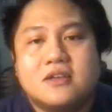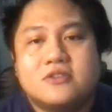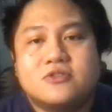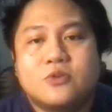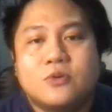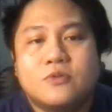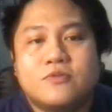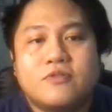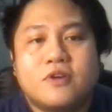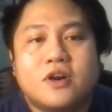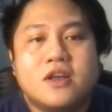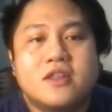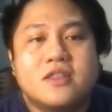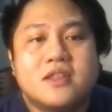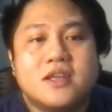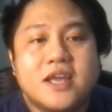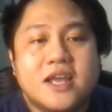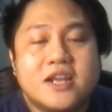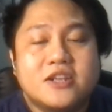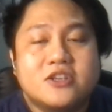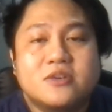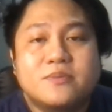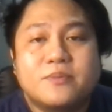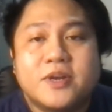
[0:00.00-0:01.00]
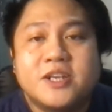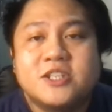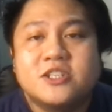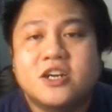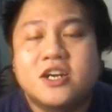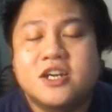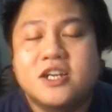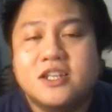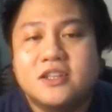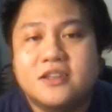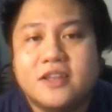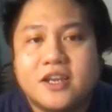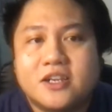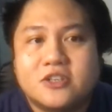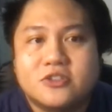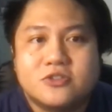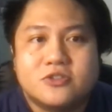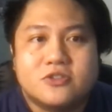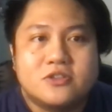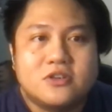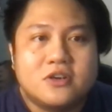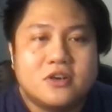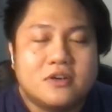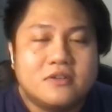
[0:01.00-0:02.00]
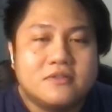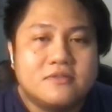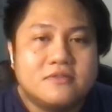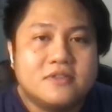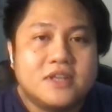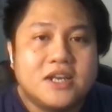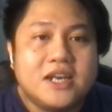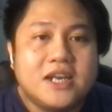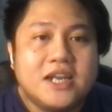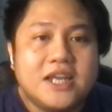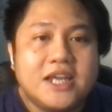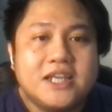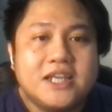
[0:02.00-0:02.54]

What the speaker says: so far the enterprise architecture of the